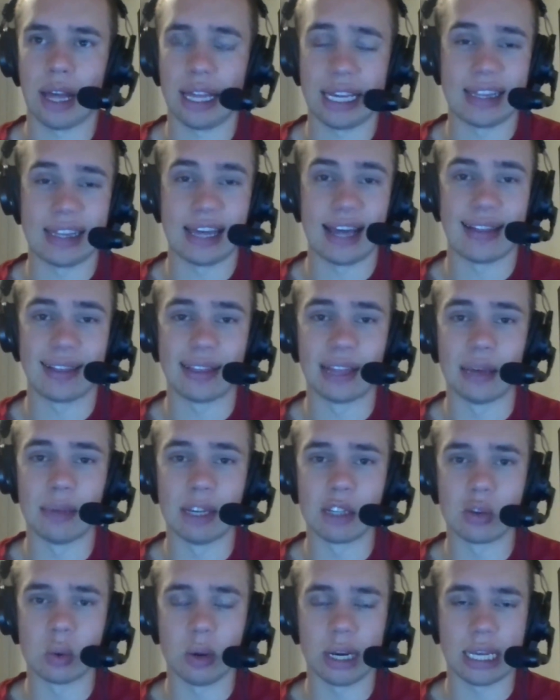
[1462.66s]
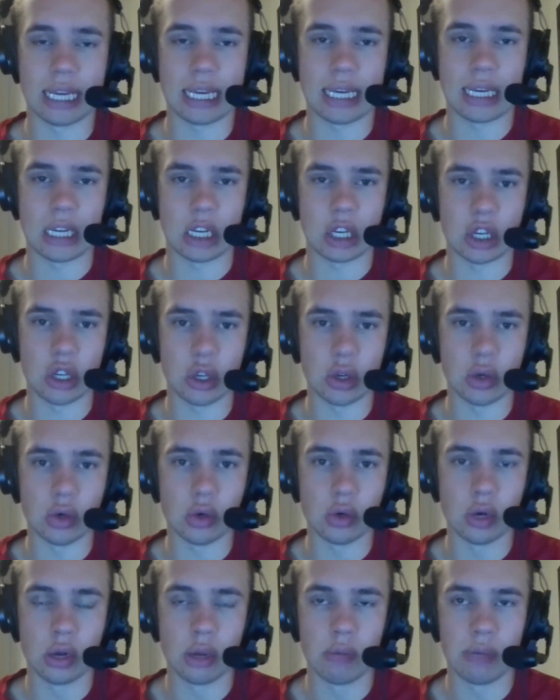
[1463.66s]
I think that limits what he can
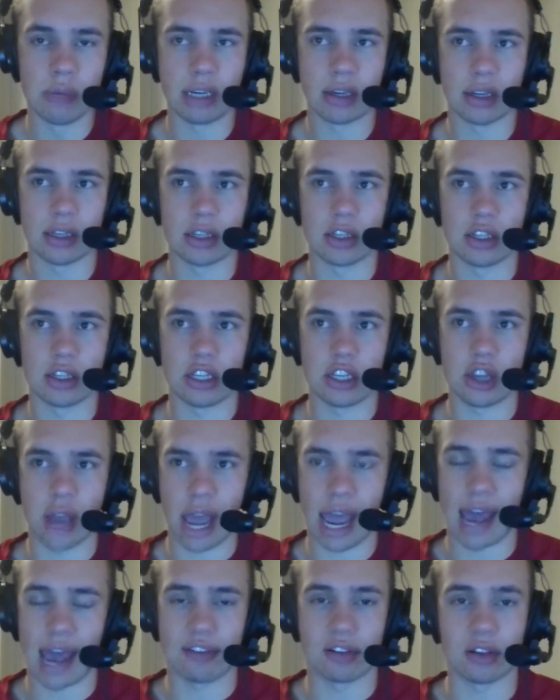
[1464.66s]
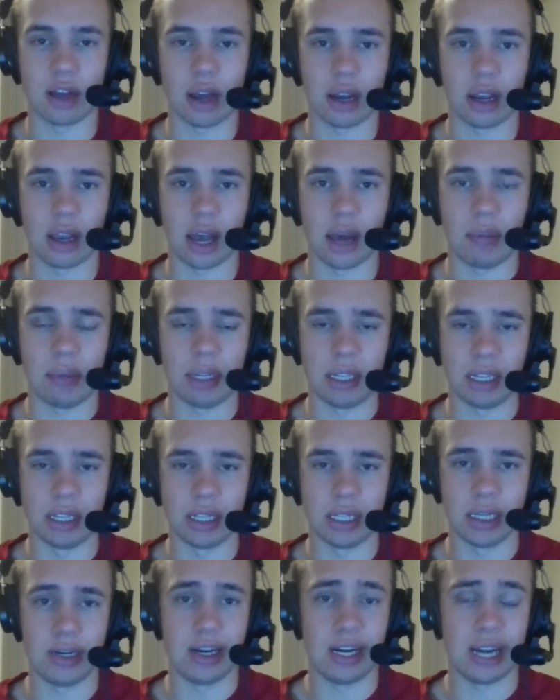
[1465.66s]
do because you have a lot of
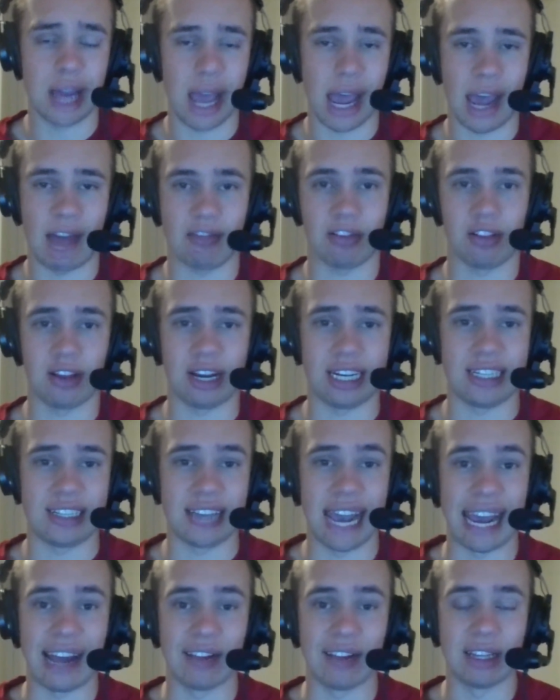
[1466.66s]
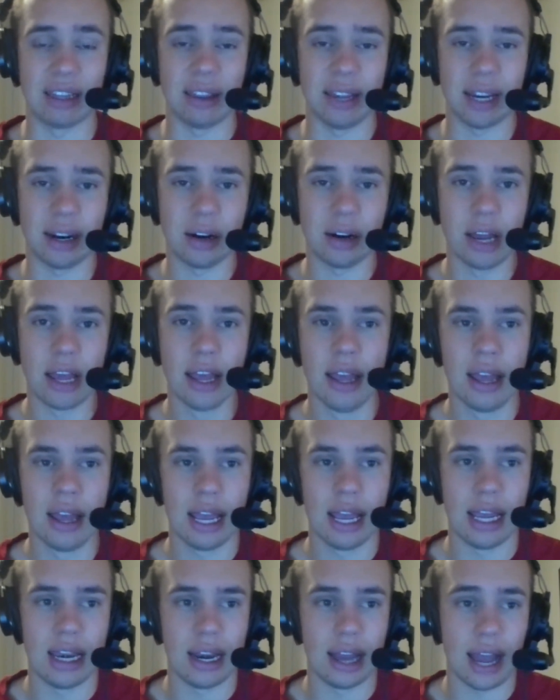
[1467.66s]
competition and you have a lot of talent there.
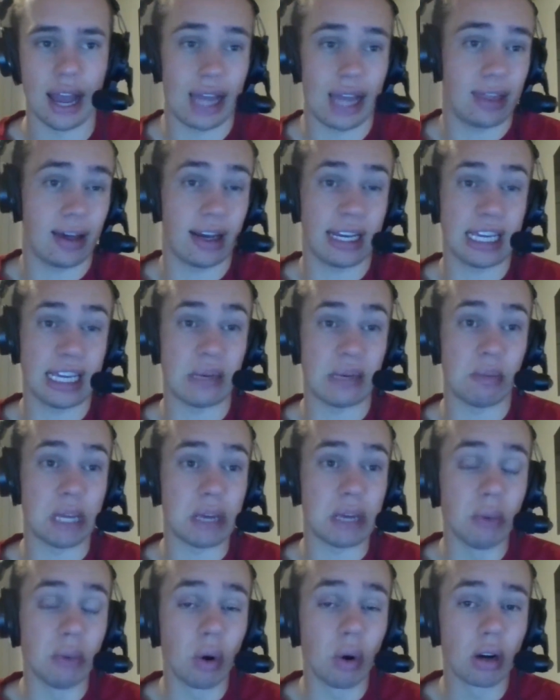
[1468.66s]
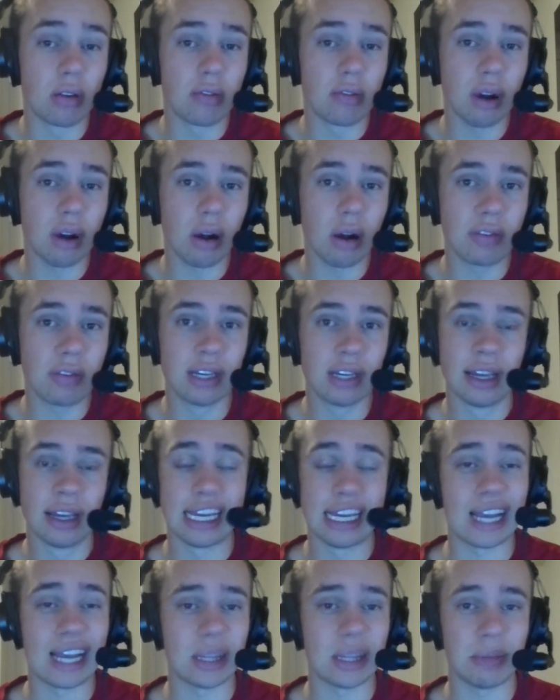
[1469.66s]
And I thought he'd be more involved.
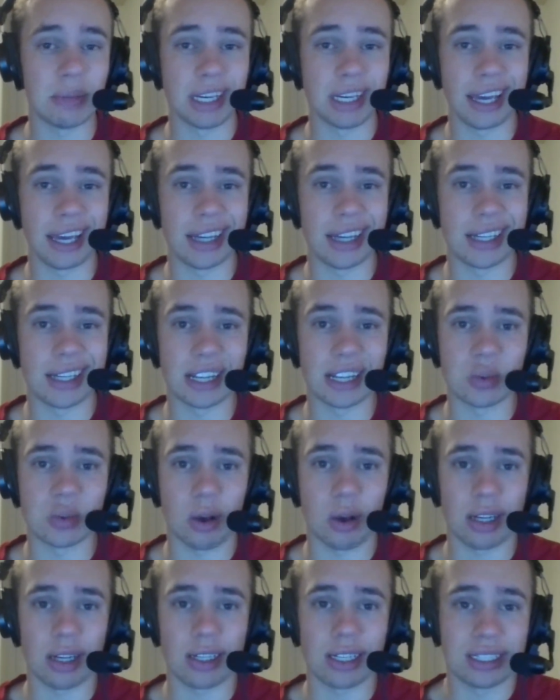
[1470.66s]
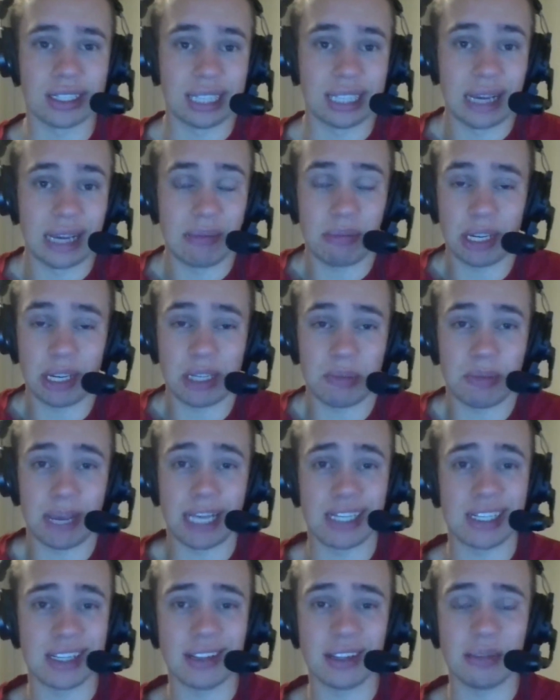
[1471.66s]
He had the big catch against Washington State, but he's
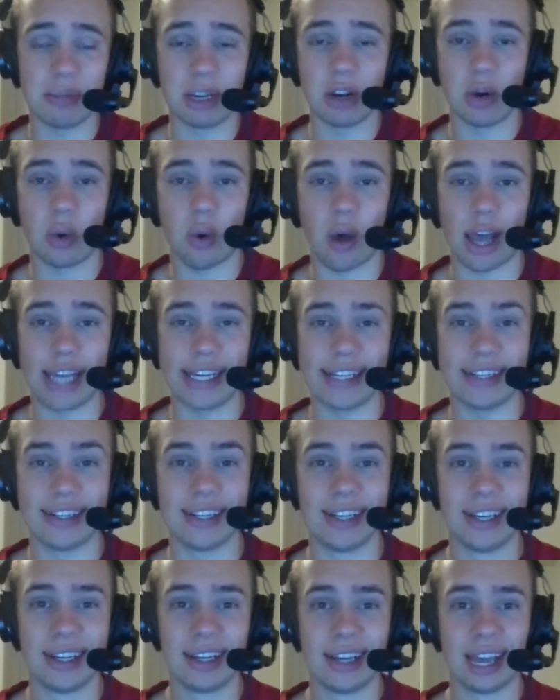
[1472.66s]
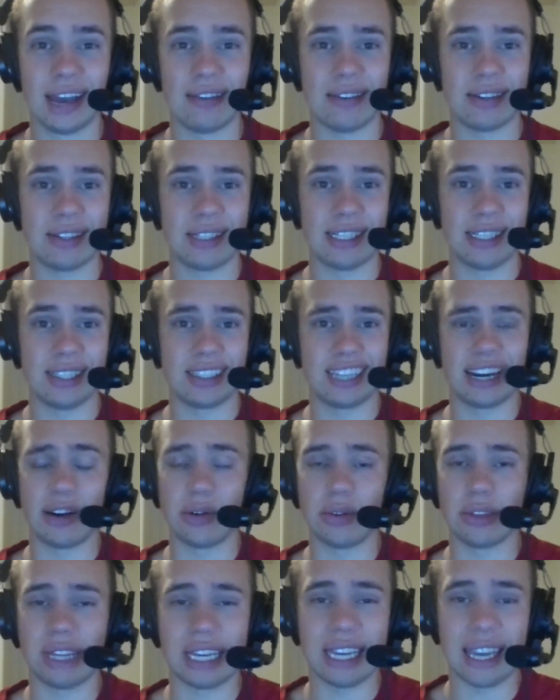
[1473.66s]
basically been quiet ever since. I
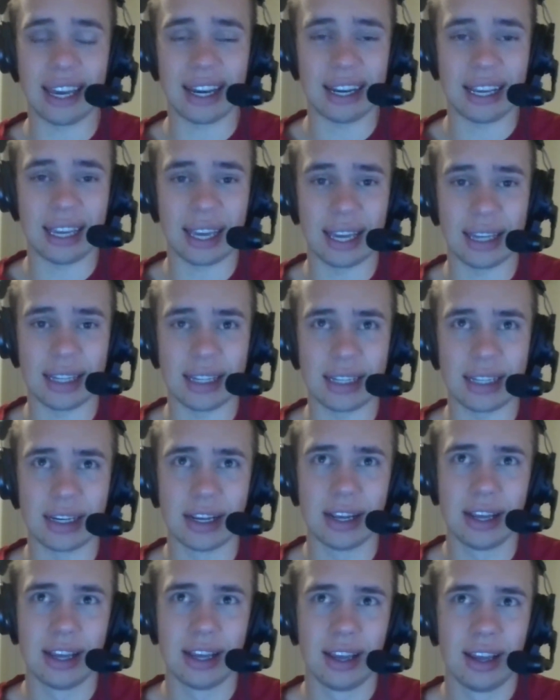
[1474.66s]
don't think he had a catch,